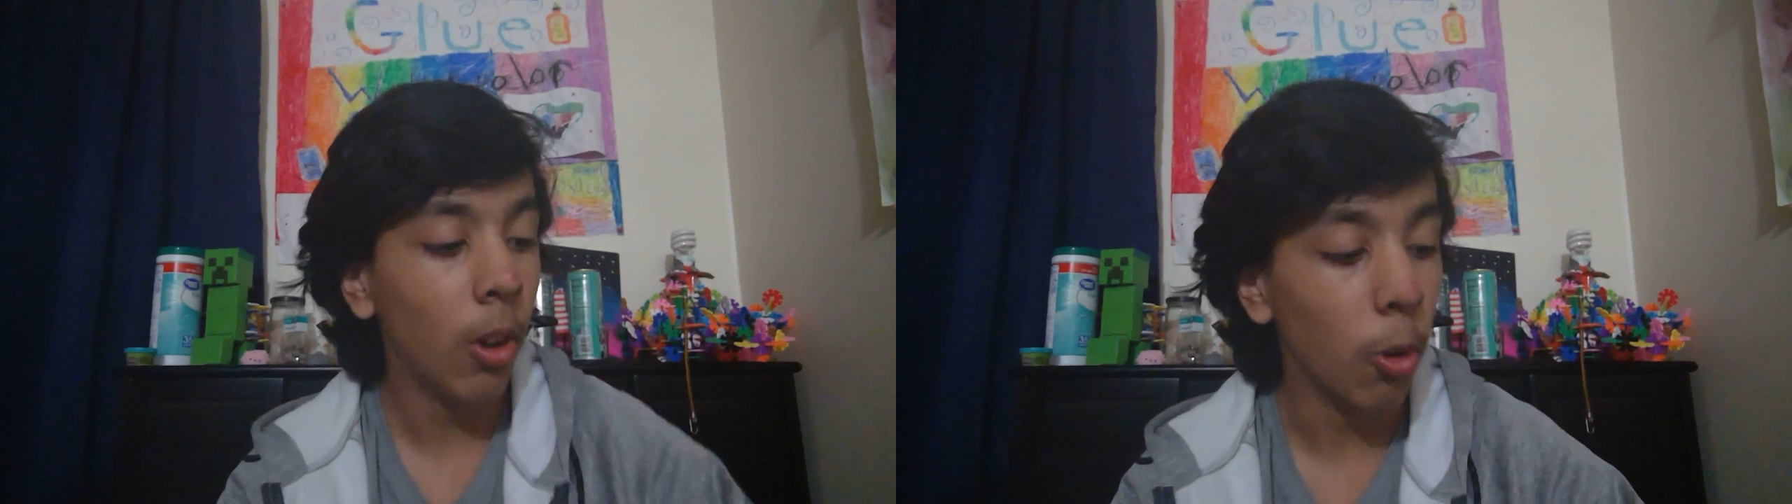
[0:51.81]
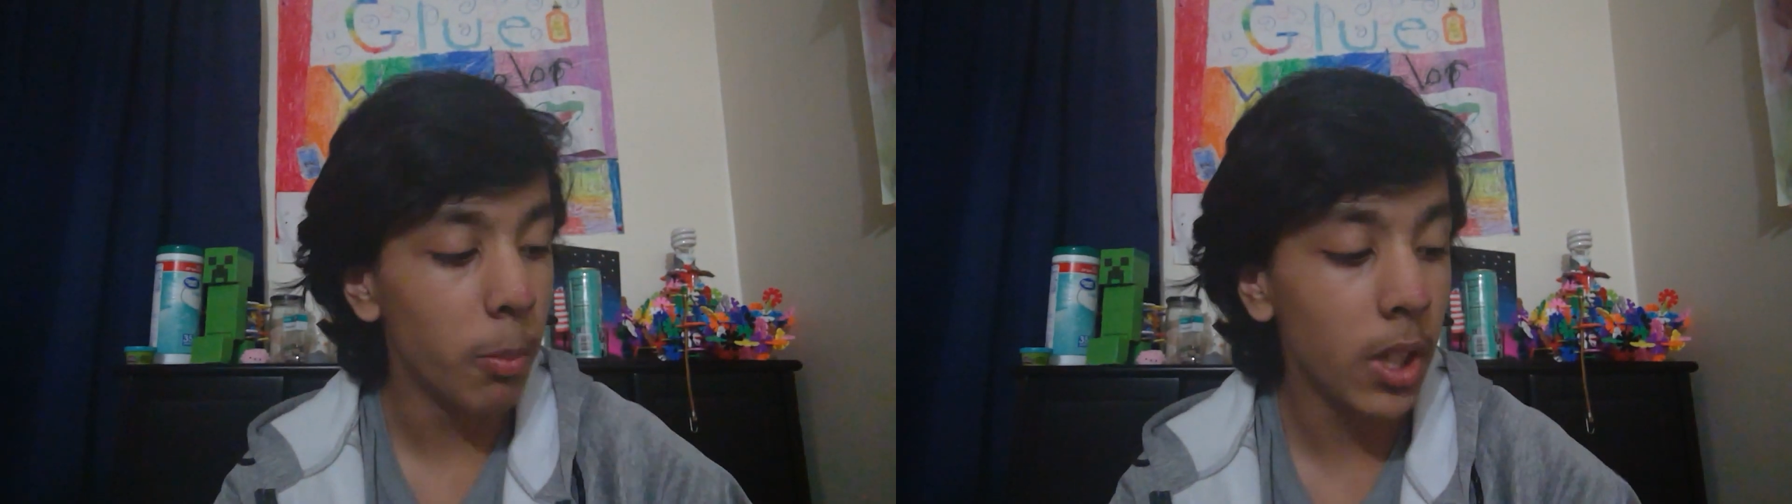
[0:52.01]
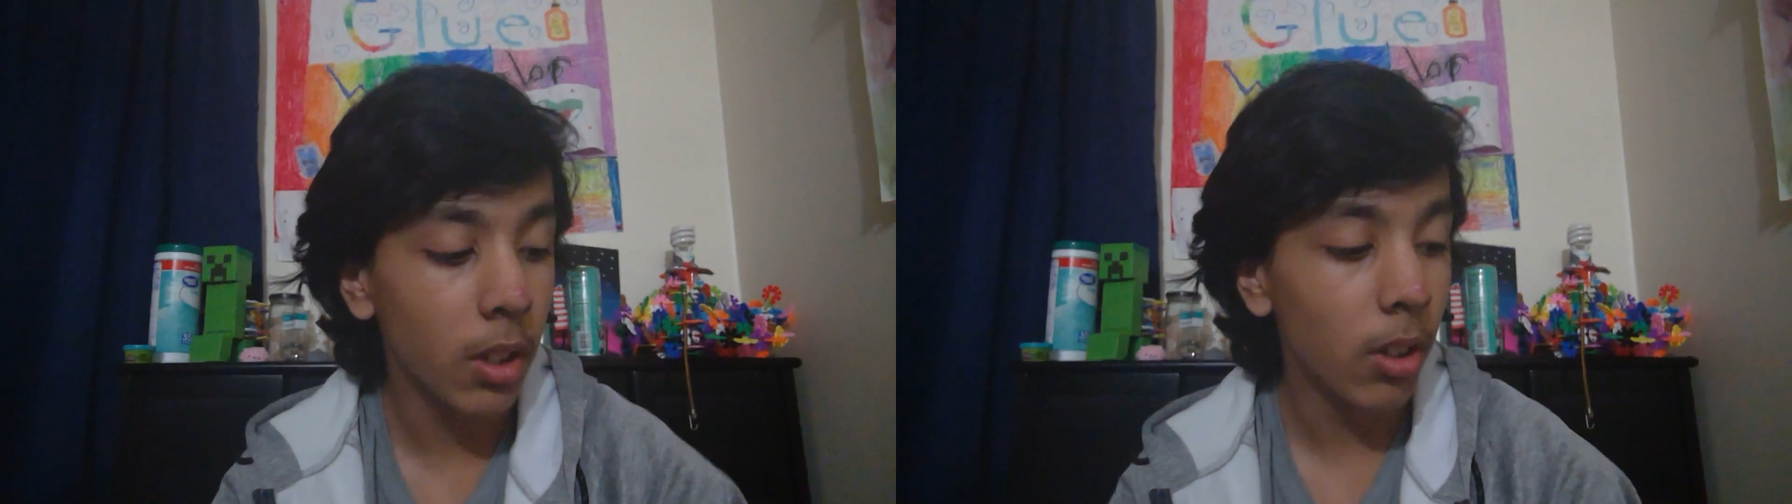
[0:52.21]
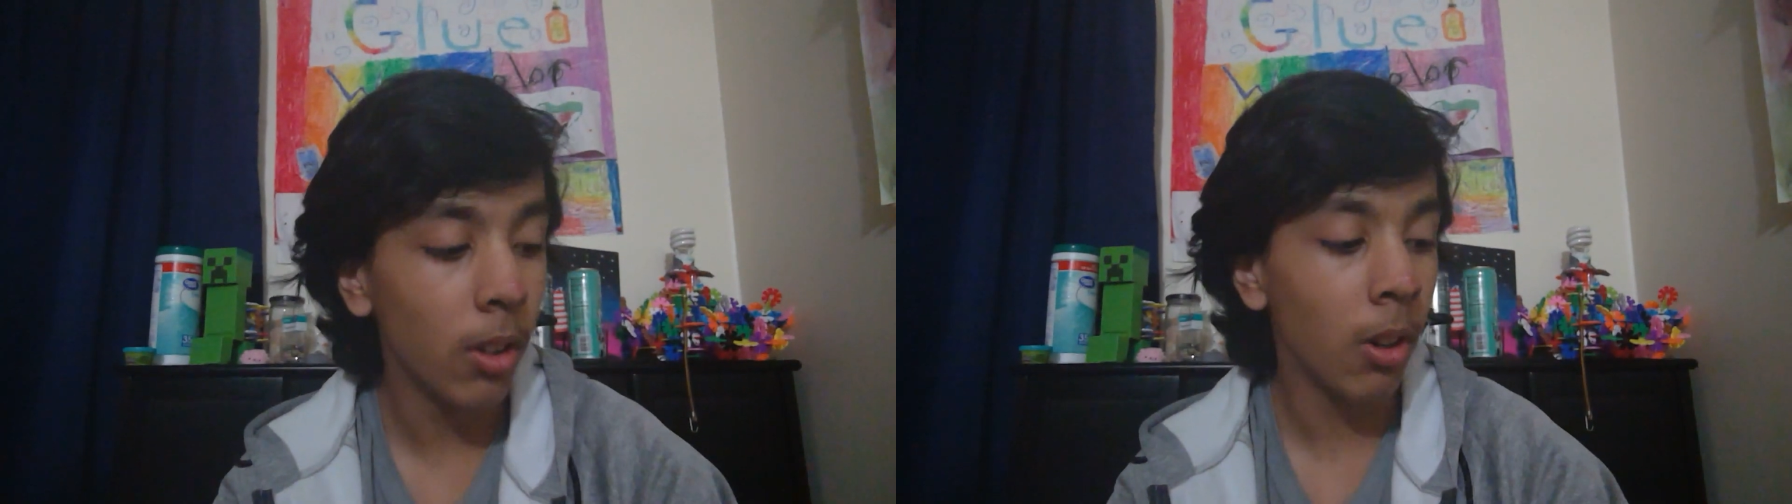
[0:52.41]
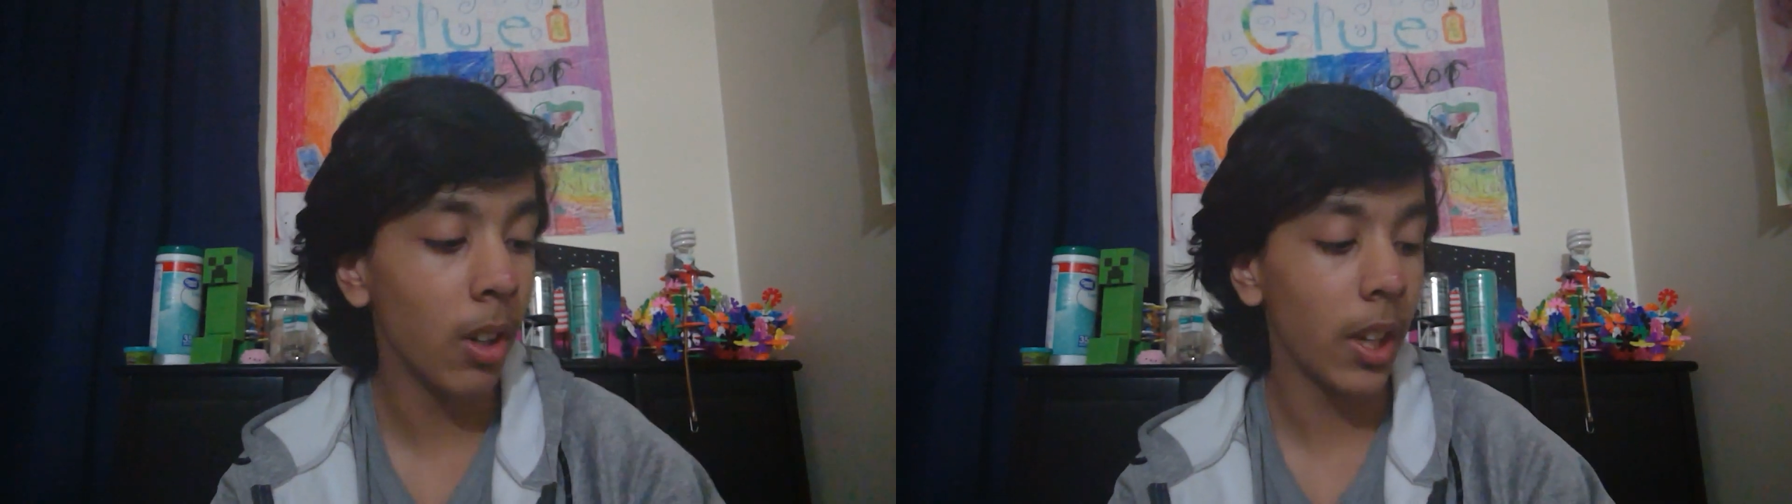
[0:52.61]

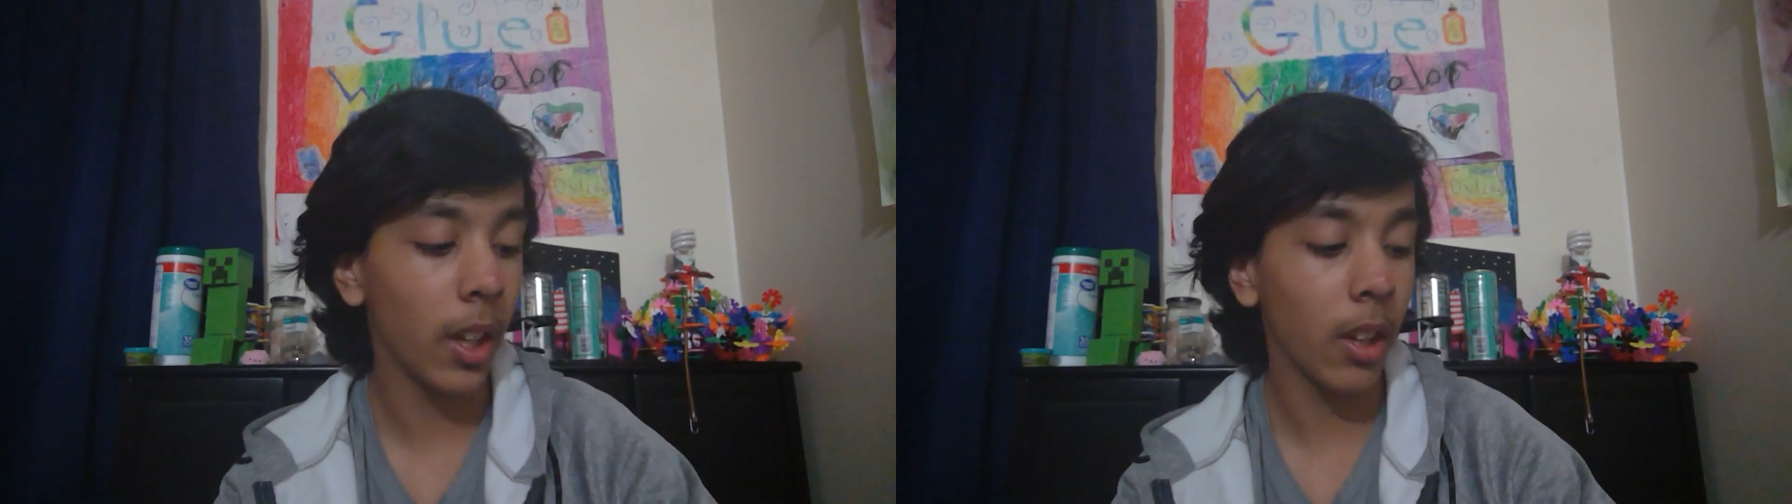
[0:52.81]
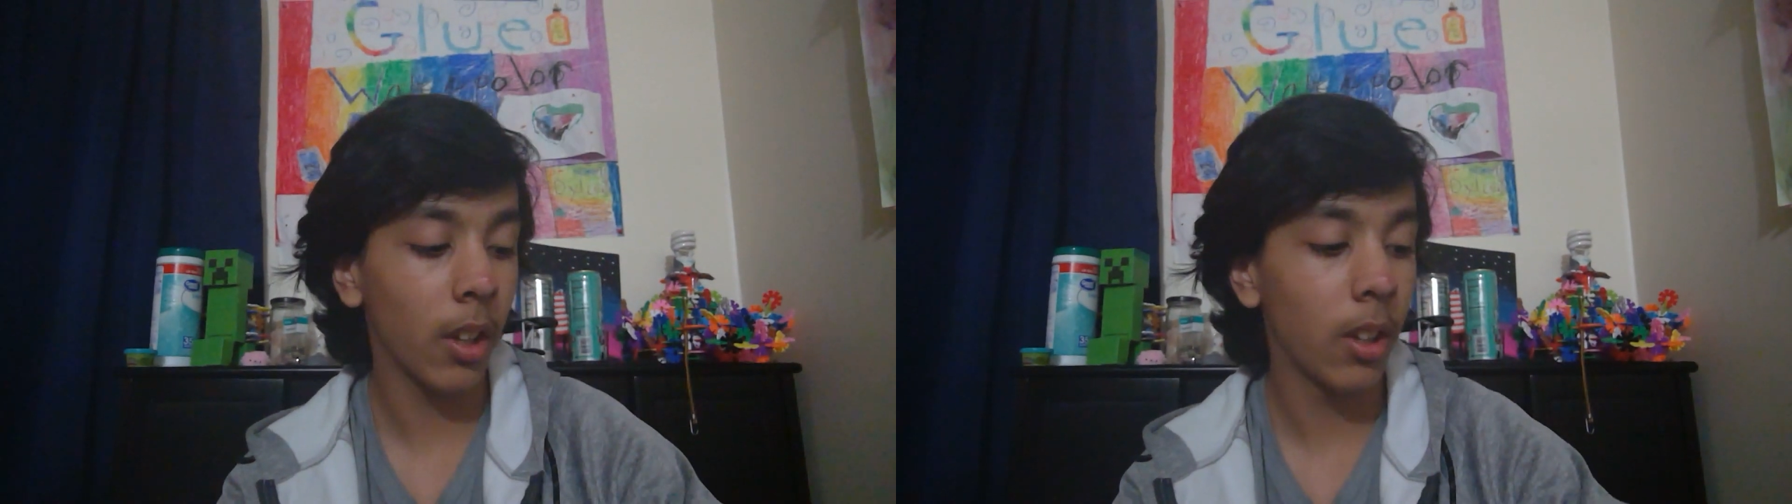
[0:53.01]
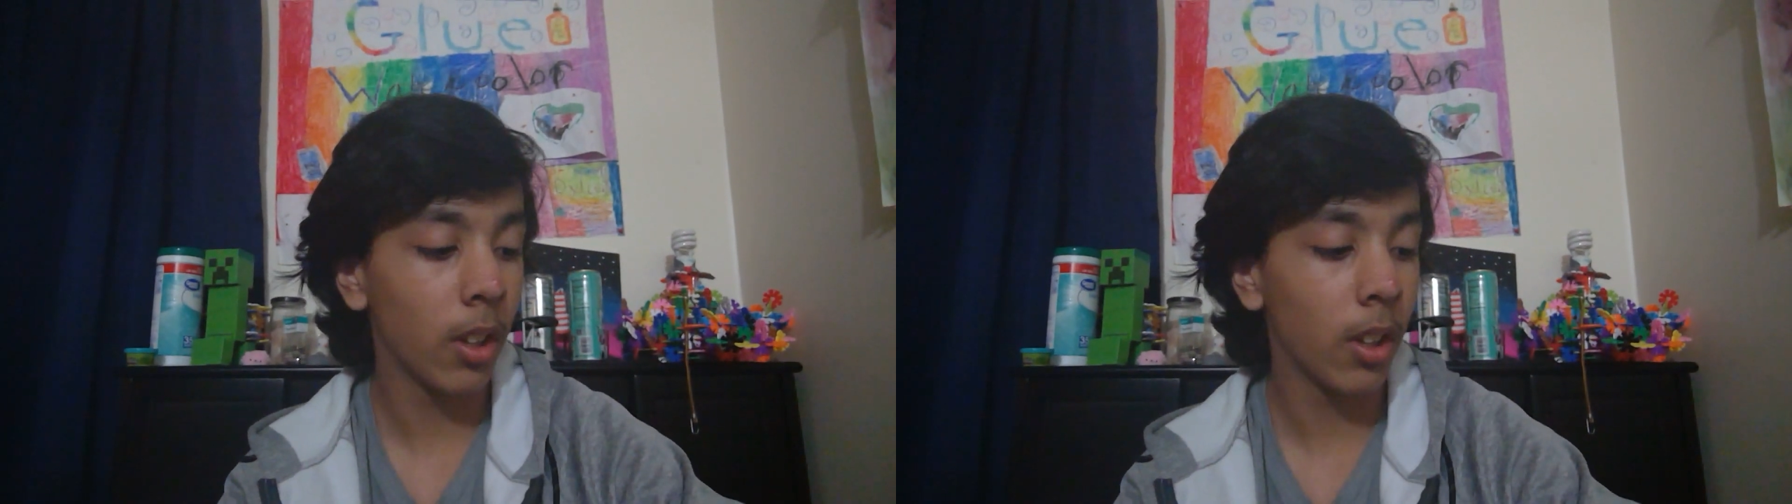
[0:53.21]
Omegle, or like